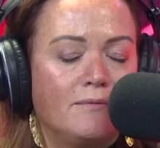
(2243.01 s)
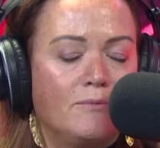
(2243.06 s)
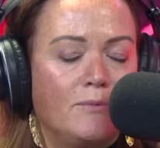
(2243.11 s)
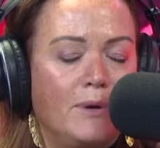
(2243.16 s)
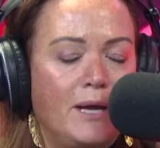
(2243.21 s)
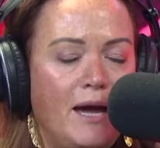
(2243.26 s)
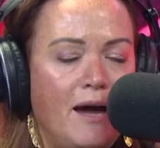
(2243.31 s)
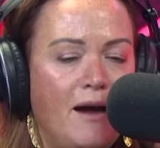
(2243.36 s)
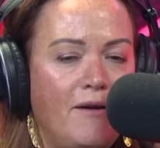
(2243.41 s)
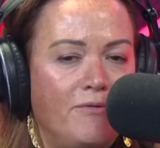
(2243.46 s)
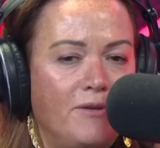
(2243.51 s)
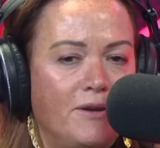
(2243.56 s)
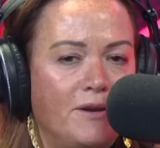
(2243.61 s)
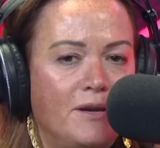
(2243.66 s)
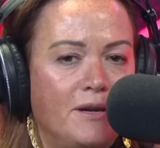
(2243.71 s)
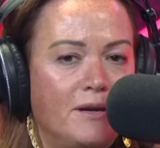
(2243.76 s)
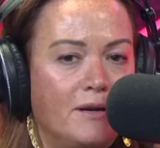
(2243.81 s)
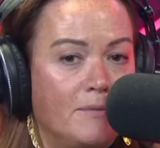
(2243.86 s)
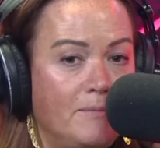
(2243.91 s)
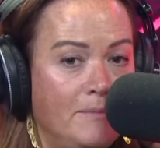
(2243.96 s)
we have you
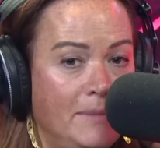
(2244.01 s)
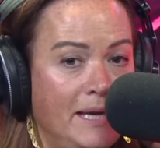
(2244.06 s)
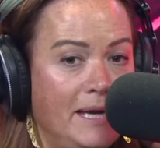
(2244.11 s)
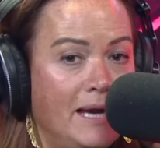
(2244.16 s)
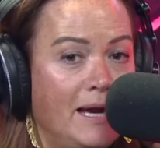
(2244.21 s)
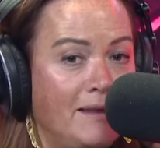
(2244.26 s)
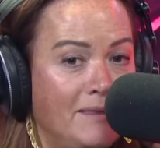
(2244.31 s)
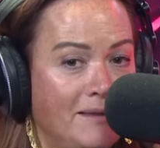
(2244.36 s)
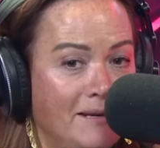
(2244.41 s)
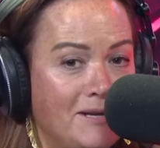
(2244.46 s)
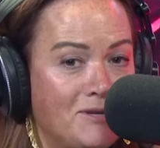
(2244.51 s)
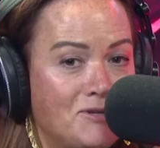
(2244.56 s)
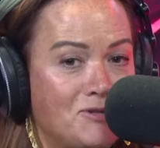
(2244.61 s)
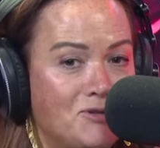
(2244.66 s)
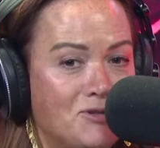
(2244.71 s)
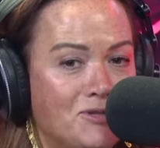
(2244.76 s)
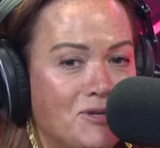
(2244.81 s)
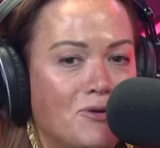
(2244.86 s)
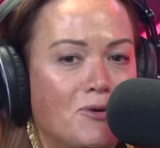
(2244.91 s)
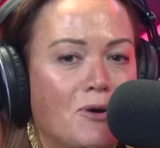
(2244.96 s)
here me and the
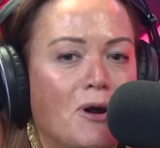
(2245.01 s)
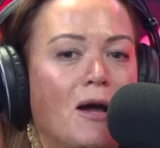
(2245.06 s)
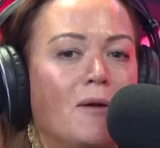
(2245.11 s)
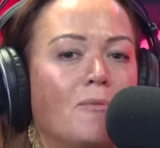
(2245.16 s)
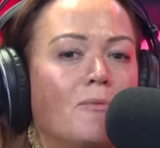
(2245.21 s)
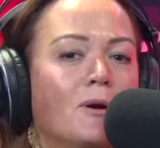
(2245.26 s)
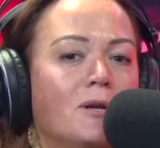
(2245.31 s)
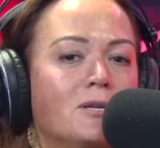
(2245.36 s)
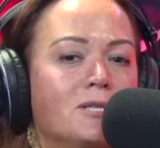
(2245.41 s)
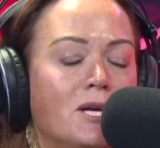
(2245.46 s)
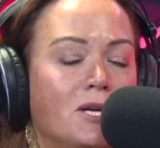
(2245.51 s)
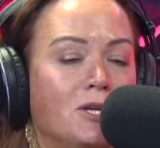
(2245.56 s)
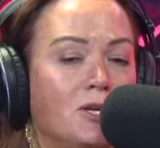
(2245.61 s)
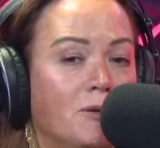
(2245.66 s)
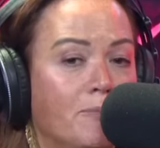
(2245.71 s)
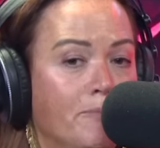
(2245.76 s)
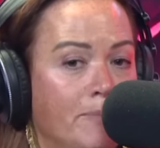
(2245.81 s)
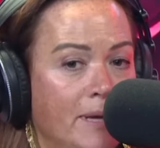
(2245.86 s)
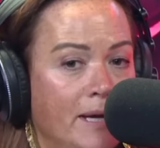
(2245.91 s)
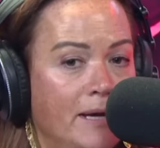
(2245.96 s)
listeners on crime world and
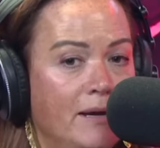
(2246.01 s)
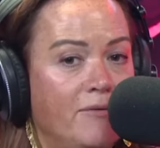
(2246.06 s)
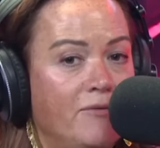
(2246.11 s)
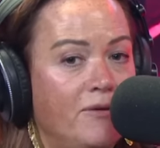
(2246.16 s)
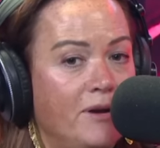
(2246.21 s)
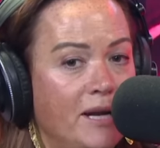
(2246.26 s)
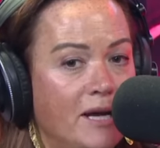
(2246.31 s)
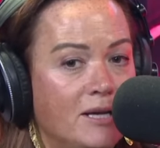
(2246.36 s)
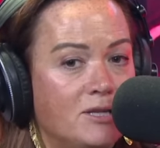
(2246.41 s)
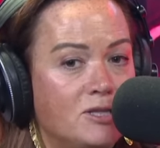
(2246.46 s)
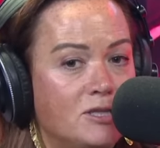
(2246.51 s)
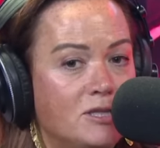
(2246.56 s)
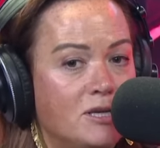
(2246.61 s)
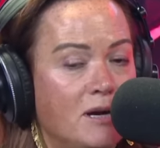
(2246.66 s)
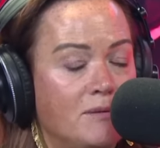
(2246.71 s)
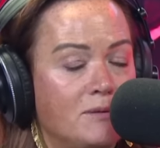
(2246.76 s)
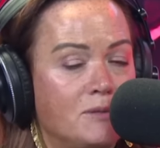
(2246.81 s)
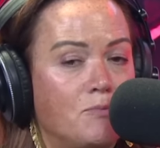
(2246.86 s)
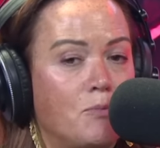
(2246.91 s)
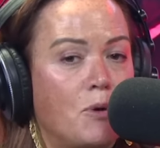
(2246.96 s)
your big financial
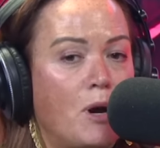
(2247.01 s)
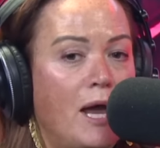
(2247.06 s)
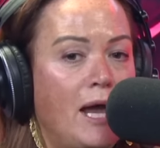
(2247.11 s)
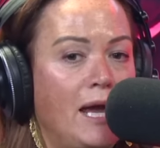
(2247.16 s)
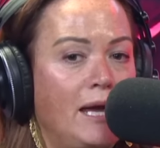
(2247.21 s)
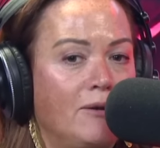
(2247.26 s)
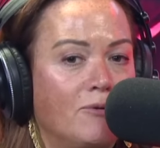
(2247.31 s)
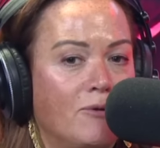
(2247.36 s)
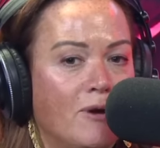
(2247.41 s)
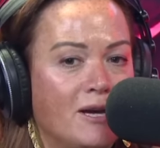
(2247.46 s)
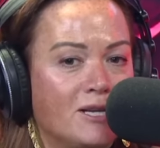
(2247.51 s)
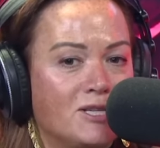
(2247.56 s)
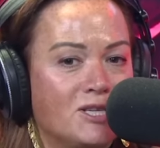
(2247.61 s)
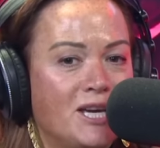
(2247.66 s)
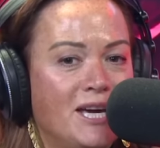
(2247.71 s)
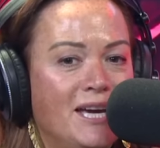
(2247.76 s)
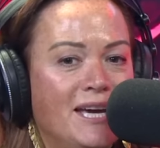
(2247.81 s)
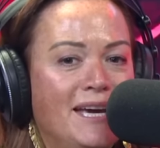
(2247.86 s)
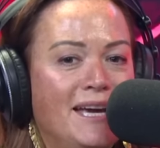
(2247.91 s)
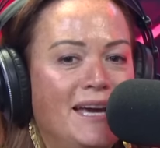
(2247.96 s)
times brain right
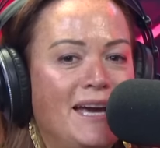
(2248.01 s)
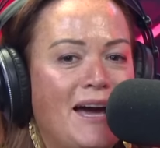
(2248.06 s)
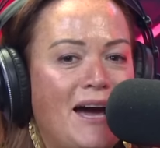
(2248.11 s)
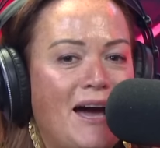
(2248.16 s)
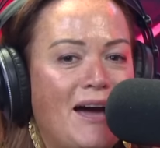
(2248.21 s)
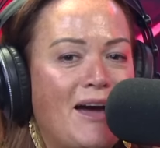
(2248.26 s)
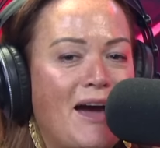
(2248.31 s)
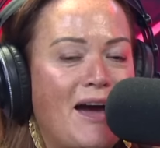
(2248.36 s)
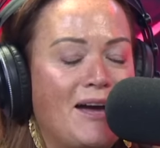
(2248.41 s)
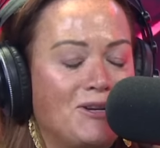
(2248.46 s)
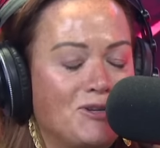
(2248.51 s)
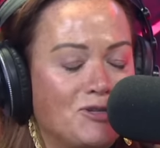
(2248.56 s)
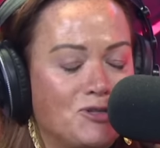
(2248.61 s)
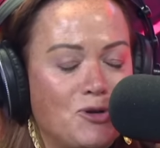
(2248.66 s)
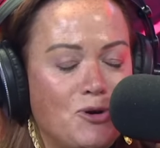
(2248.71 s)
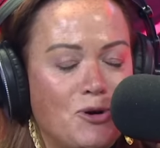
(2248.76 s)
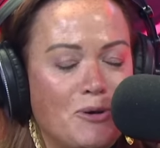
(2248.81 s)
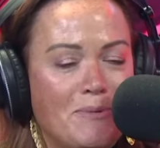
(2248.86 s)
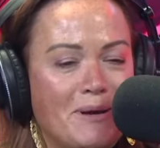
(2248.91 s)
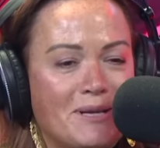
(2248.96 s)
and you're
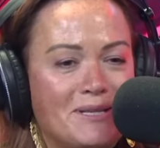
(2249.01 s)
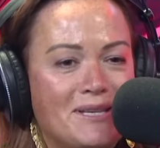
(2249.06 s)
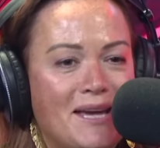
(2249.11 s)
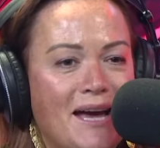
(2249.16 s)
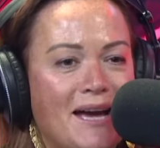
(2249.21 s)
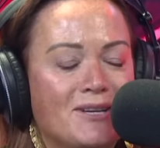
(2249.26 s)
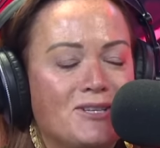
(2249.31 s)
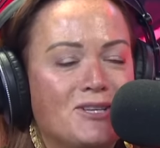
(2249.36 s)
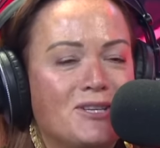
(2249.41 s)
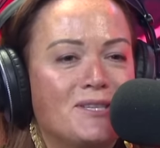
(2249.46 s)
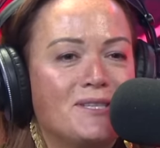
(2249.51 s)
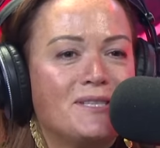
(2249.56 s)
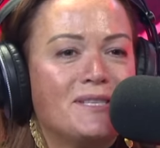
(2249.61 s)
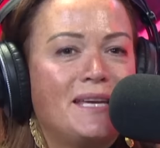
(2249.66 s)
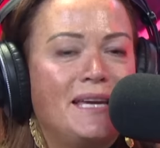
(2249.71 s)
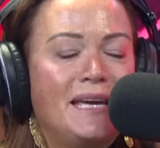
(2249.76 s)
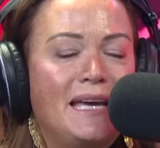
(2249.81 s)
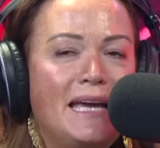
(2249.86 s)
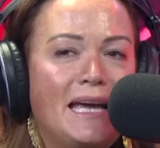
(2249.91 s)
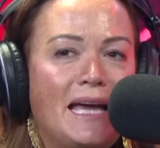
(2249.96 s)
talking about sanctions
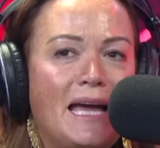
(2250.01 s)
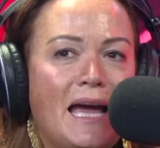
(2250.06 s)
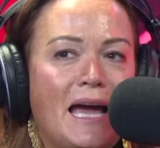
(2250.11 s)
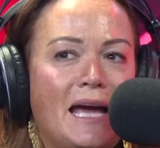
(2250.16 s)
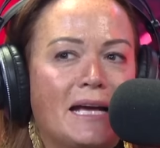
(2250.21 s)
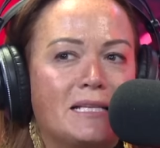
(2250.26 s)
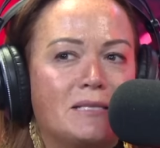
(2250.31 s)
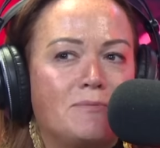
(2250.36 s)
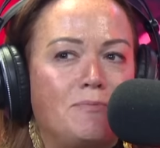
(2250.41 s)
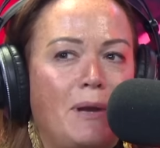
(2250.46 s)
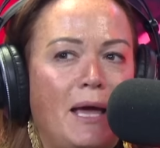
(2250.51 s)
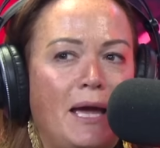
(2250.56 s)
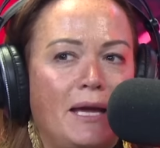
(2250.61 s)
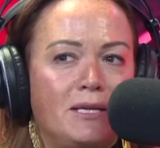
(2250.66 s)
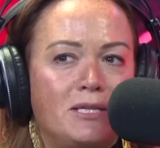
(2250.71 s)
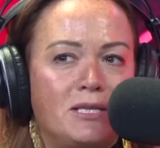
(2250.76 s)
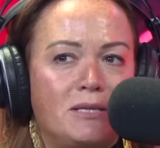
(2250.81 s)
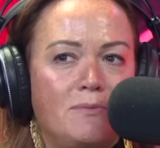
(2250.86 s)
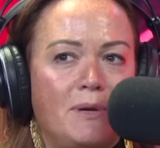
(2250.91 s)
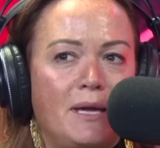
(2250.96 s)

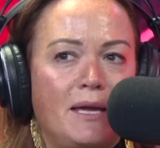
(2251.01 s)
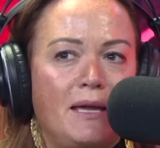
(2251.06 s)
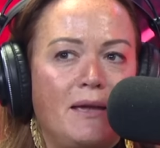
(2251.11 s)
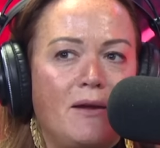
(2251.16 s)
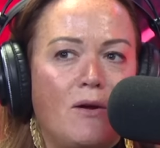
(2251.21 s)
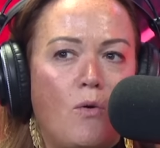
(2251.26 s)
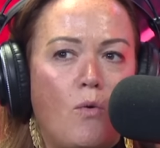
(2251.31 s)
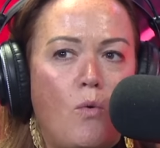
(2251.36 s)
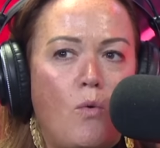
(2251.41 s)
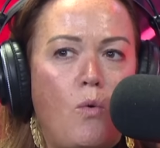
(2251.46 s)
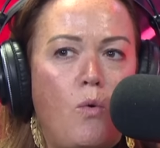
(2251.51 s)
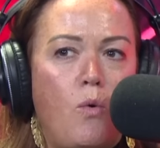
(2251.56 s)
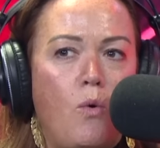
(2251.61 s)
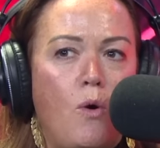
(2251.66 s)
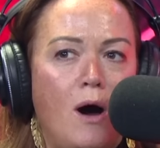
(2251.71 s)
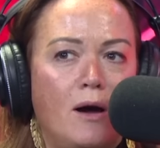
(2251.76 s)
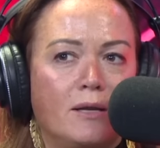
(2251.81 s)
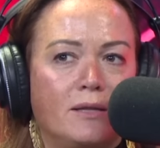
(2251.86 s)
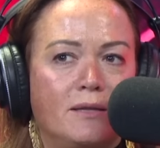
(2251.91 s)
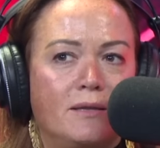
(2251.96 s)
explain to me
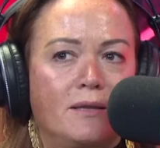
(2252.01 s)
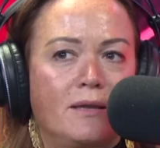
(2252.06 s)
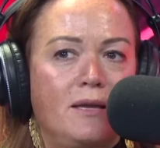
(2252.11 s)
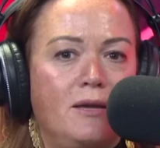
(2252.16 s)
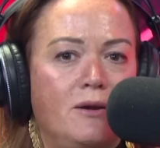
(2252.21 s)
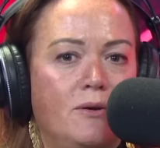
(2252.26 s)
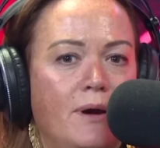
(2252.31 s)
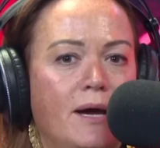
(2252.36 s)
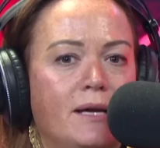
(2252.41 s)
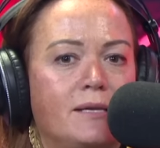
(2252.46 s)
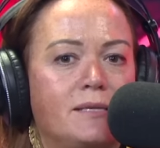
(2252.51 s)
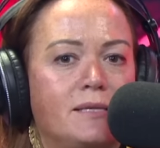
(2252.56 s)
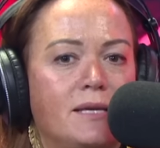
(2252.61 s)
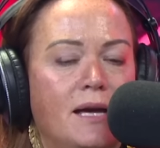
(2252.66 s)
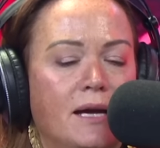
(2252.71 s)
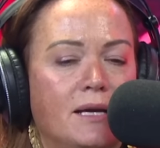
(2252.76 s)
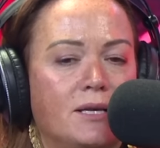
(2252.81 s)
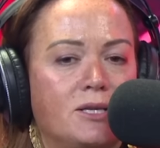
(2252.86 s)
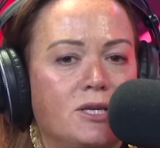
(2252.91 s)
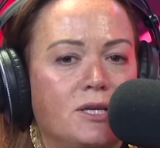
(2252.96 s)
what the US
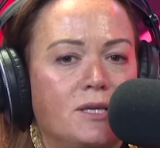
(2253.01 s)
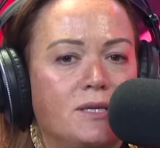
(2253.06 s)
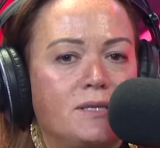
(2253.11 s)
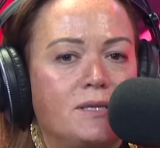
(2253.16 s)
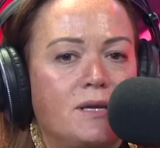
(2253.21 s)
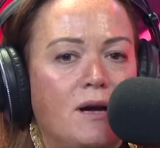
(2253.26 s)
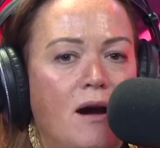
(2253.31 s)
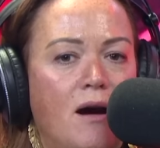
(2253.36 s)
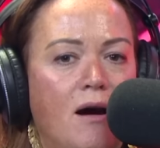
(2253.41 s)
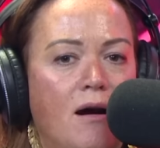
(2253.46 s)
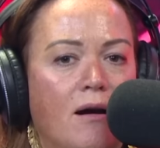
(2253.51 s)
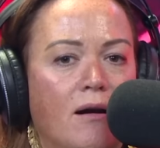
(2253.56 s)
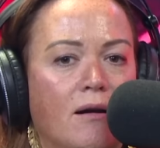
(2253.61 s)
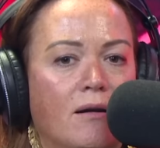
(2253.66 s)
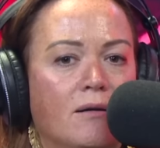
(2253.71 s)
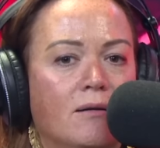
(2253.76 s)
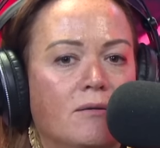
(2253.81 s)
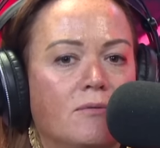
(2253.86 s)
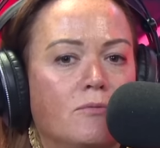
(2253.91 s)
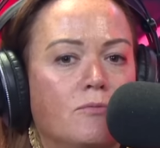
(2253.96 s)
sanctions are